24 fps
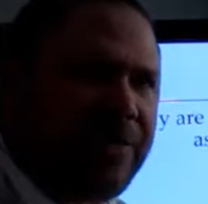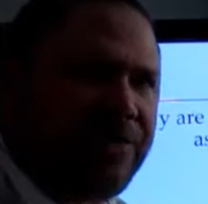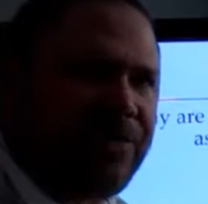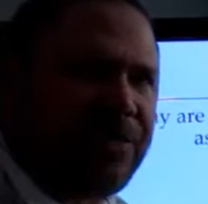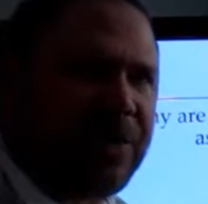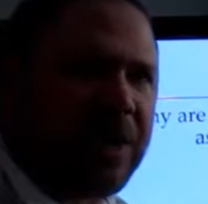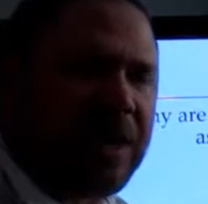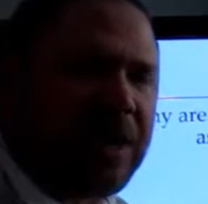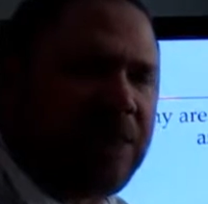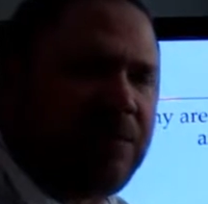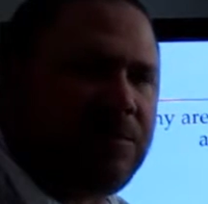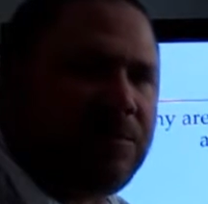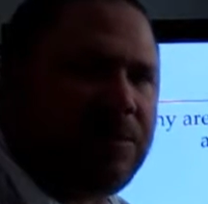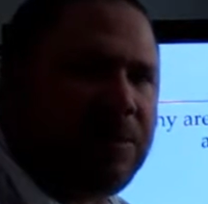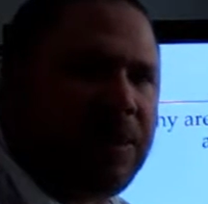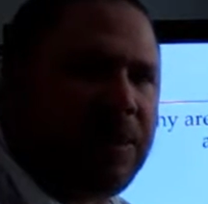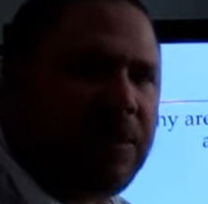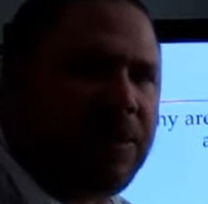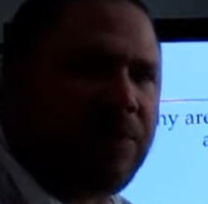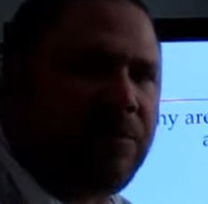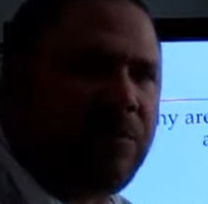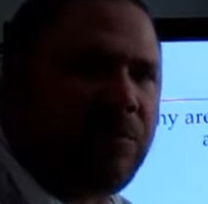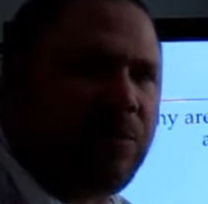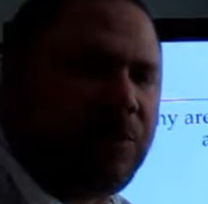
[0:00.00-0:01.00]
jobs
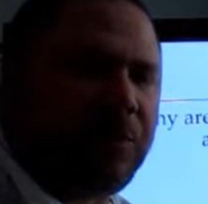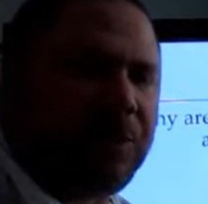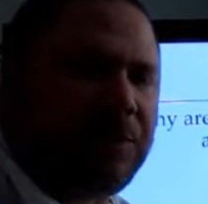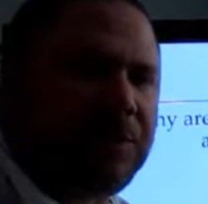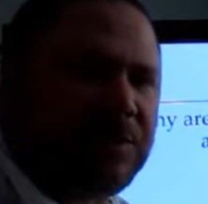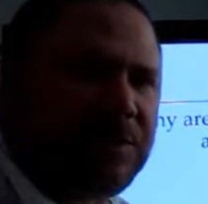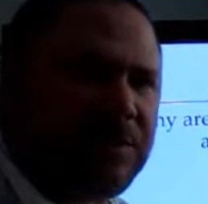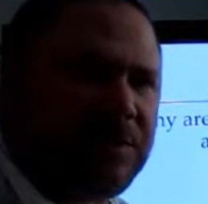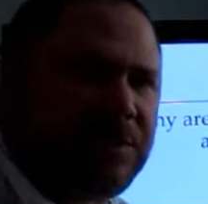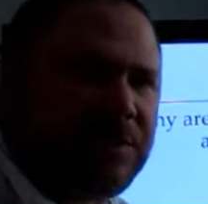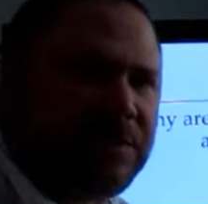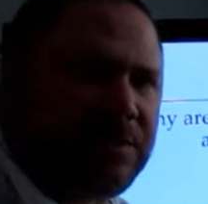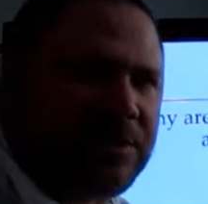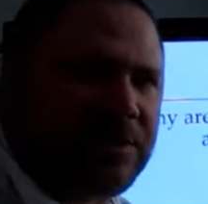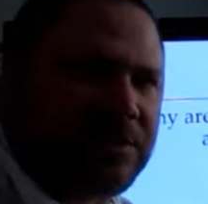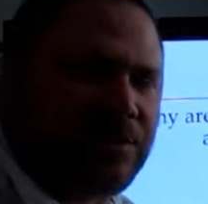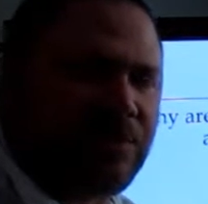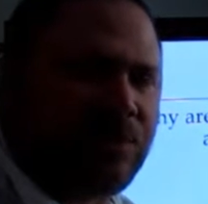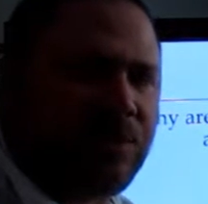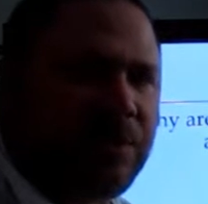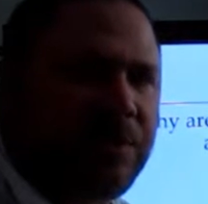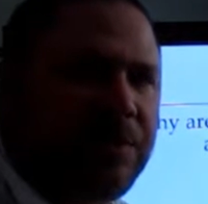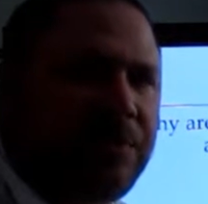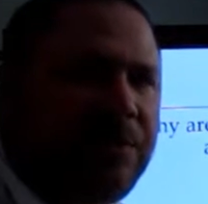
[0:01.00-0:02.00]
that are more
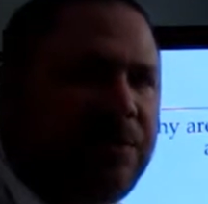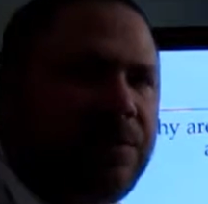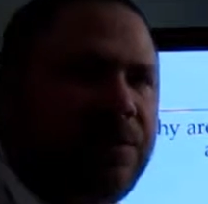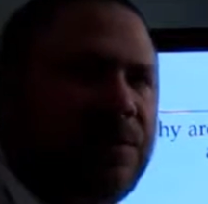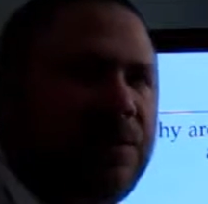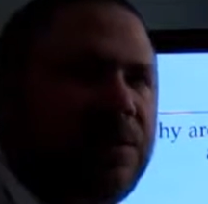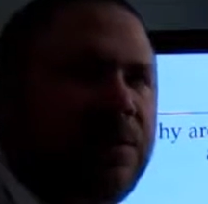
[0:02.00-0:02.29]
consistent with